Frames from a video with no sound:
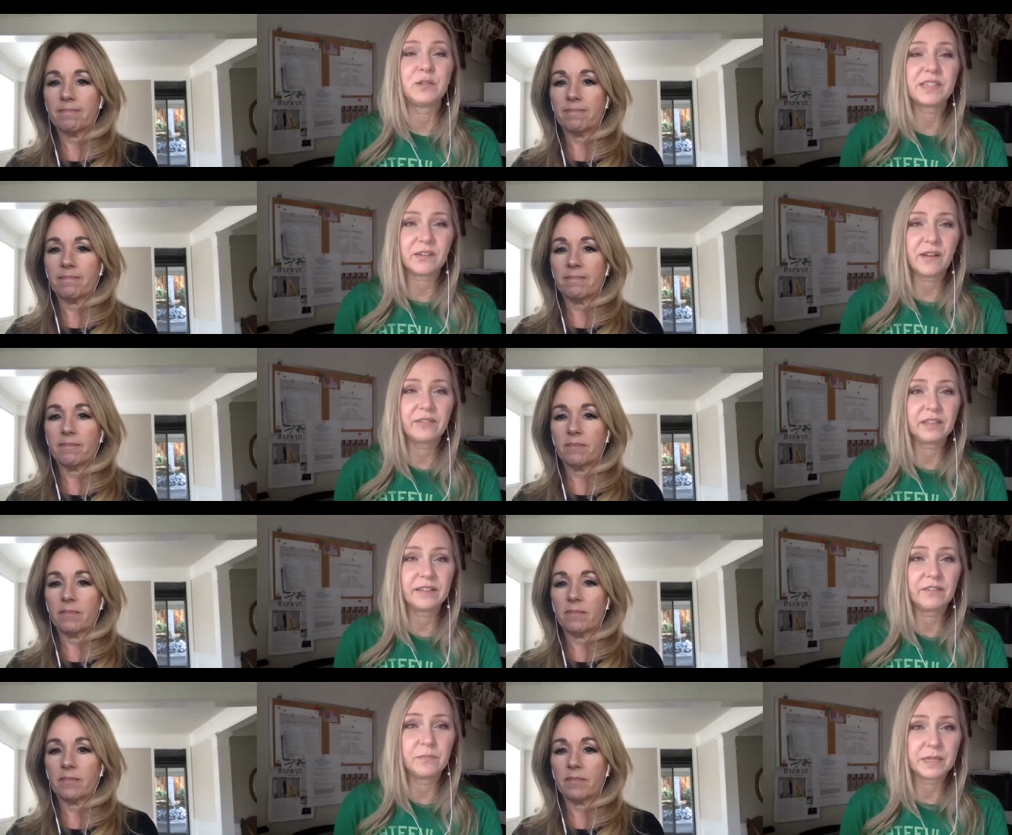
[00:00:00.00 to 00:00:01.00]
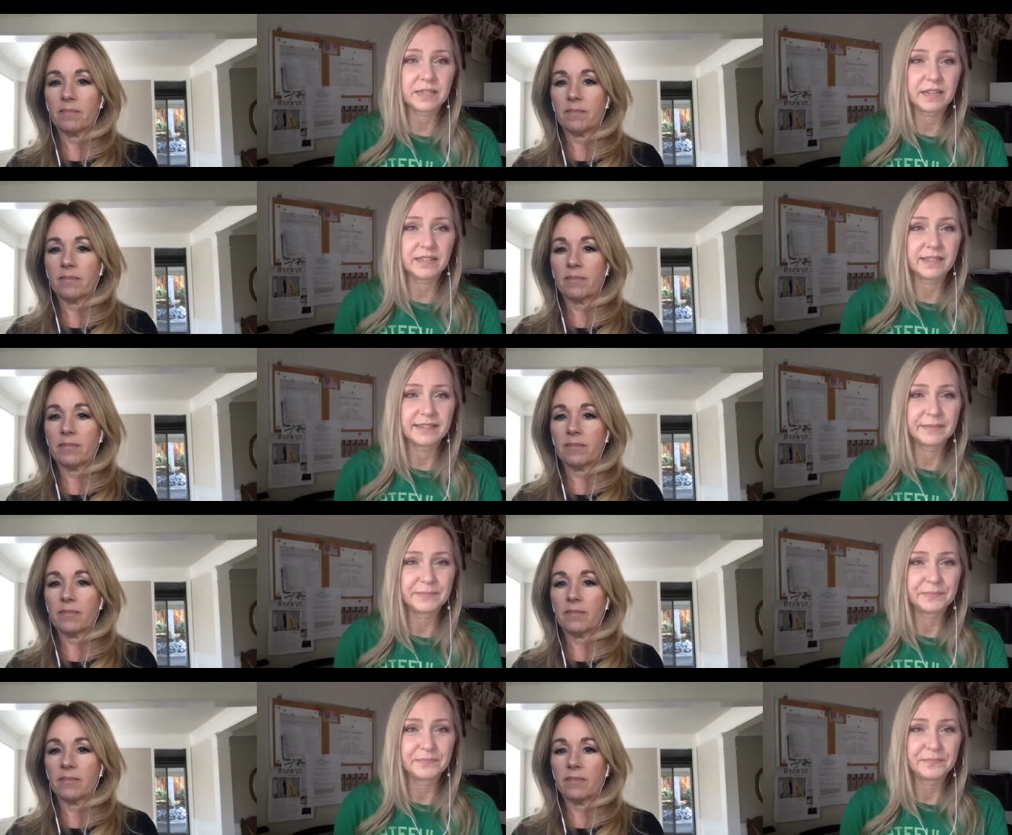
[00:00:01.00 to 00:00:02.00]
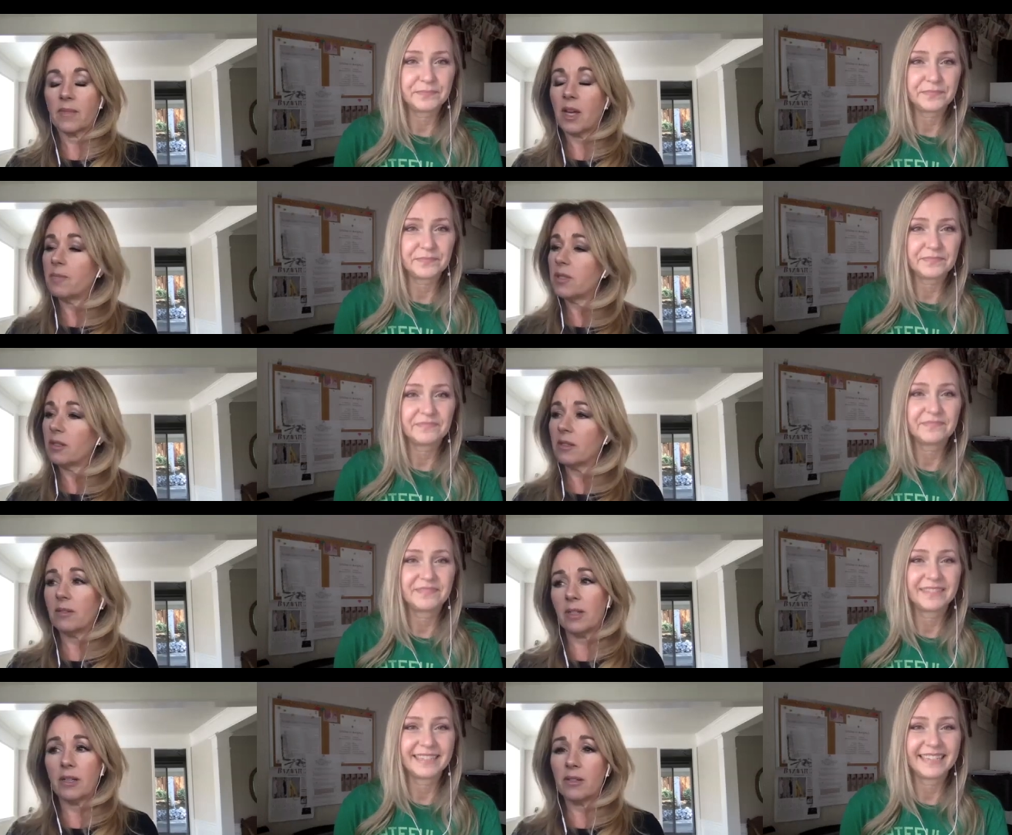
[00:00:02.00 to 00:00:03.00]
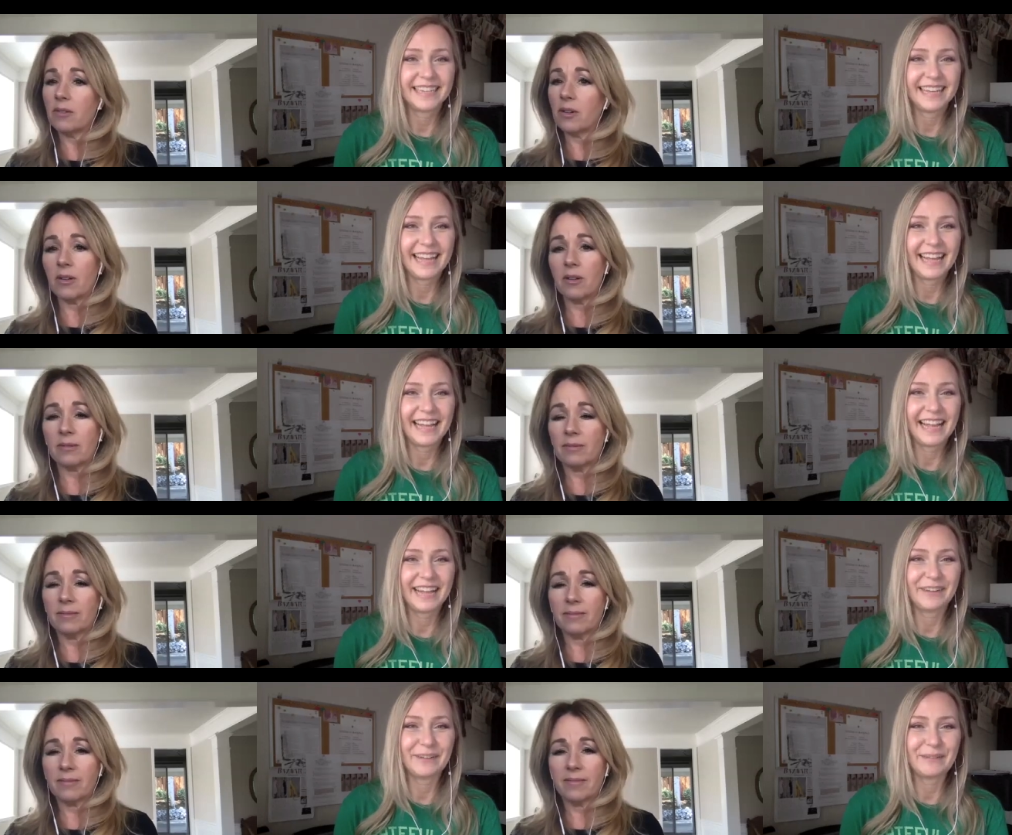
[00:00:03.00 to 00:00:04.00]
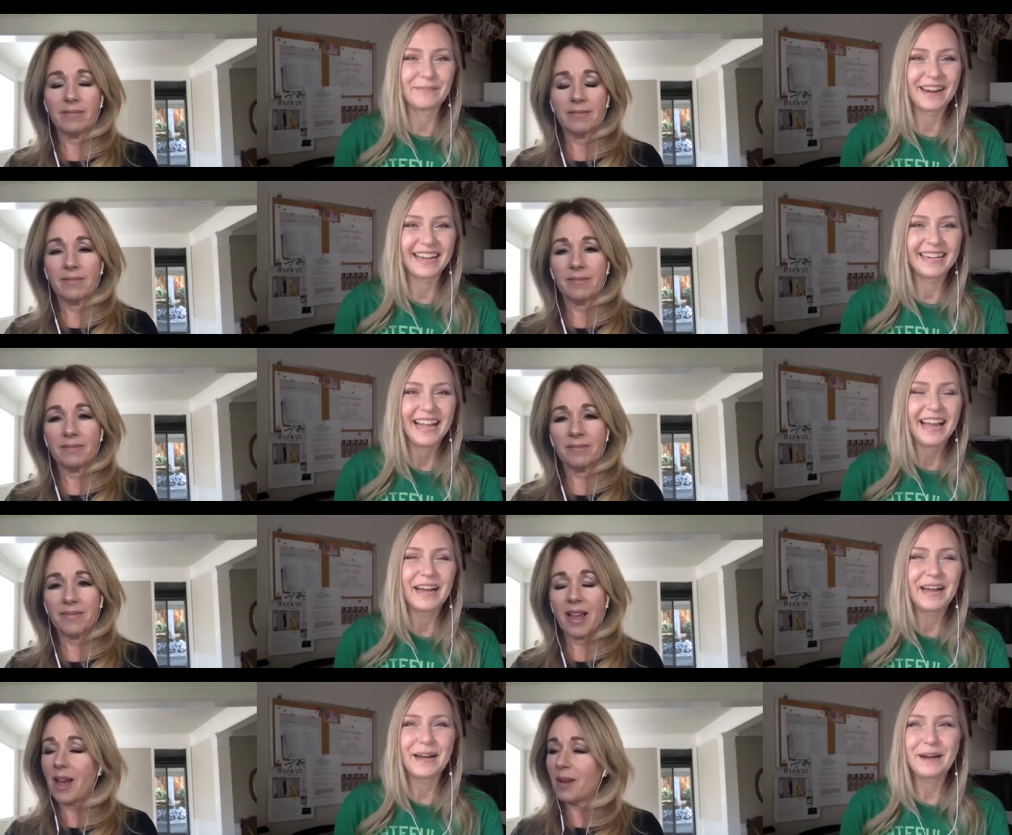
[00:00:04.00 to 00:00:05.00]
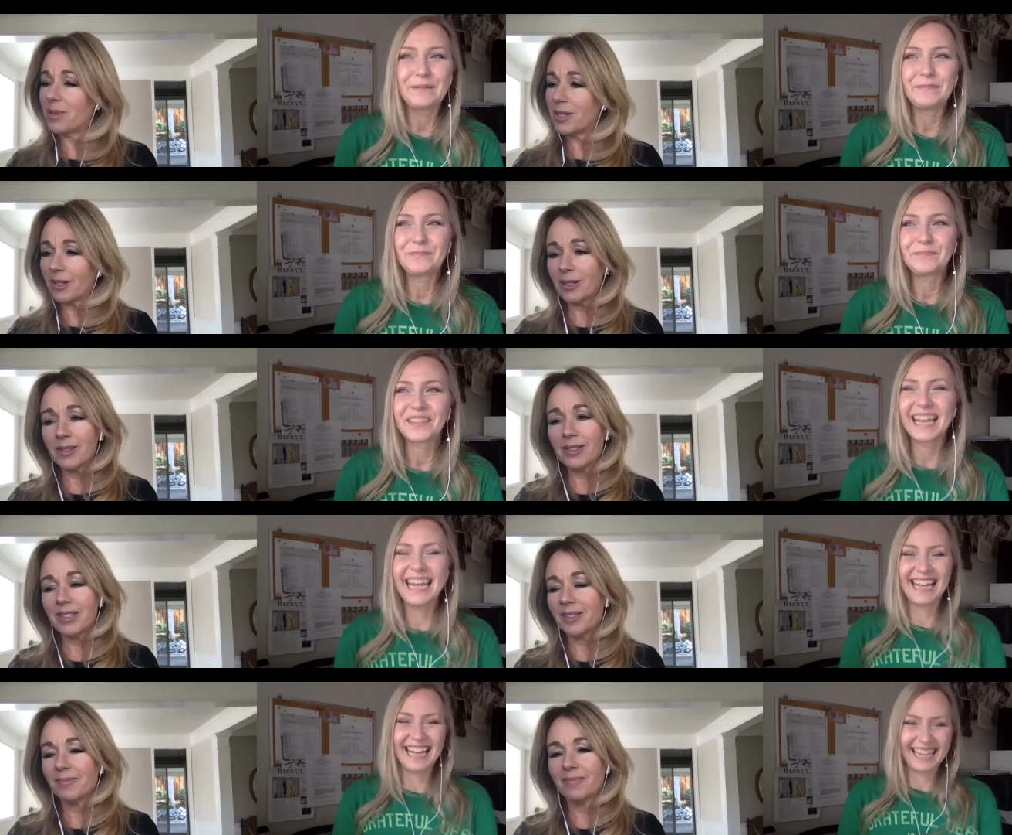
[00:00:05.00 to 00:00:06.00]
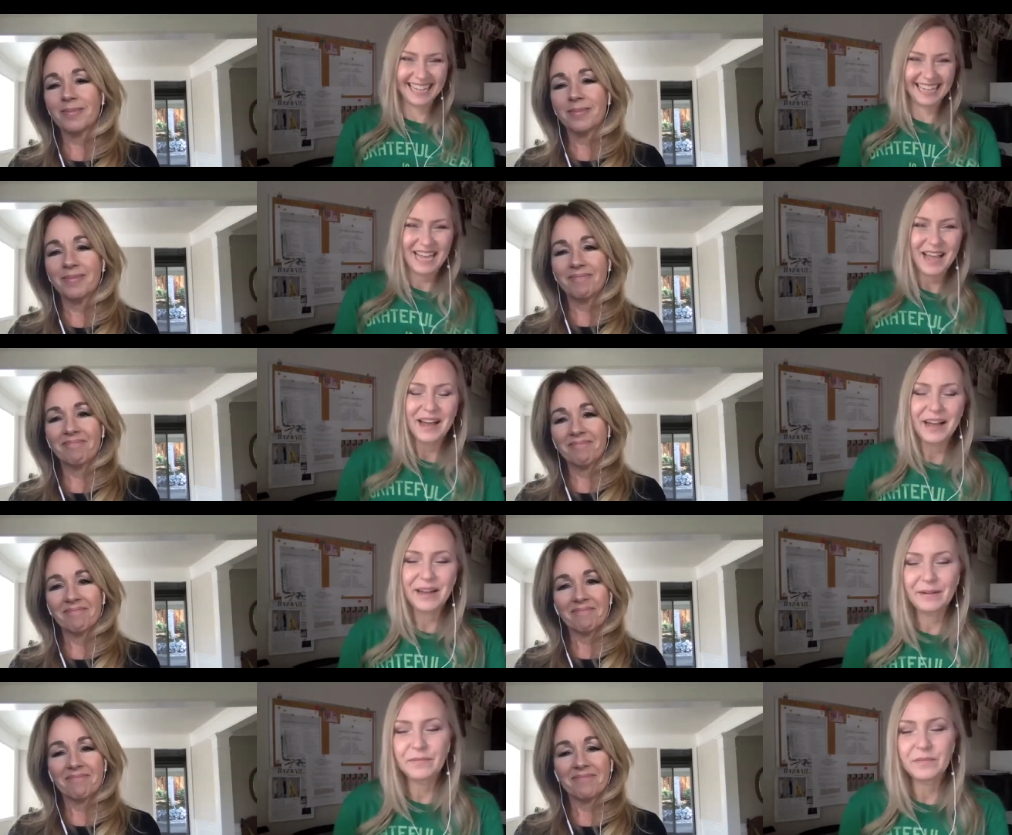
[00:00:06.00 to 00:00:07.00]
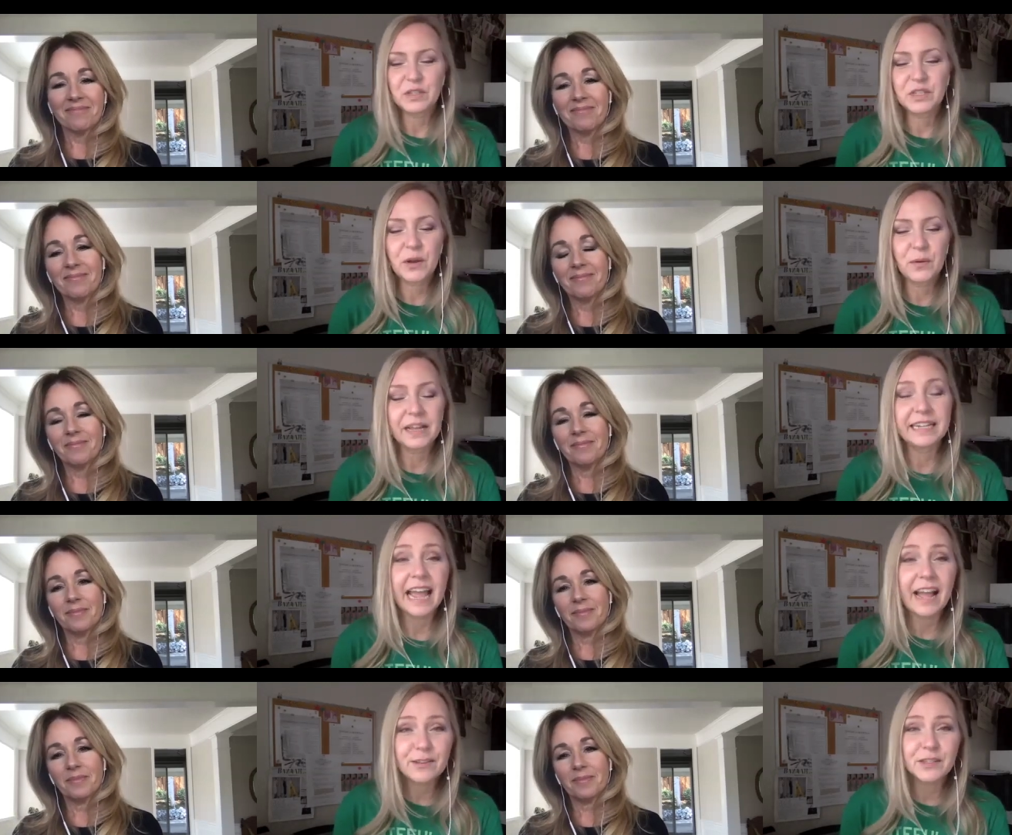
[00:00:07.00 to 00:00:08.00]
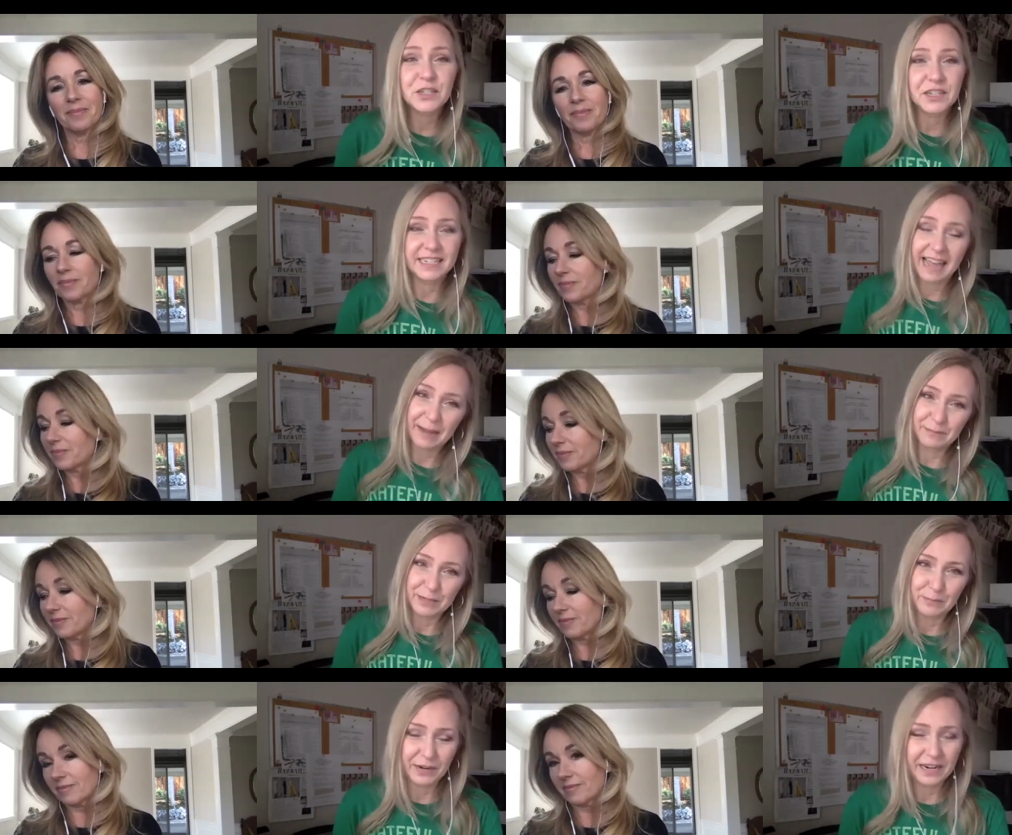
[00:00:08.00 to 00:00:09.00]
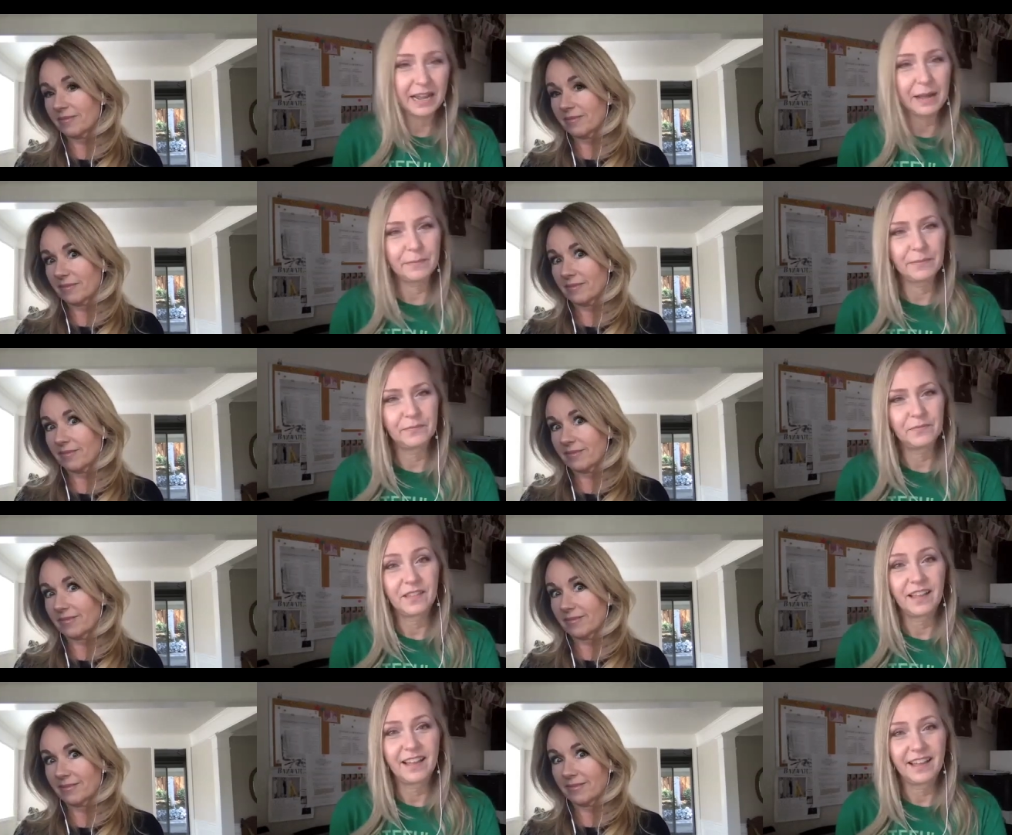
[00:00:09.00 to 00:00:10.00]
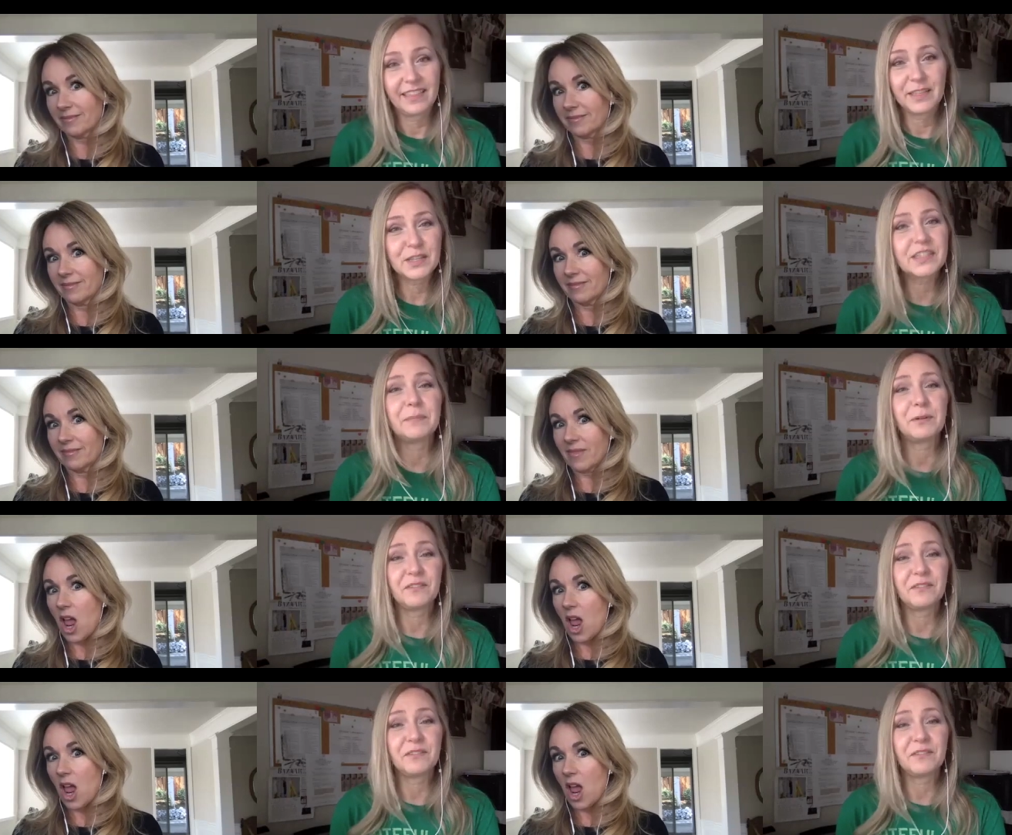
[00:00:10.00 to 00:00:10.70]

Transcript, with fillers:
Speaker 1: still have a love of biscuits. Absolutely, I do, girl. And cornbread.
Speaker 2: Absolutely.
Speaker 1: So now's a good time to bring up the summer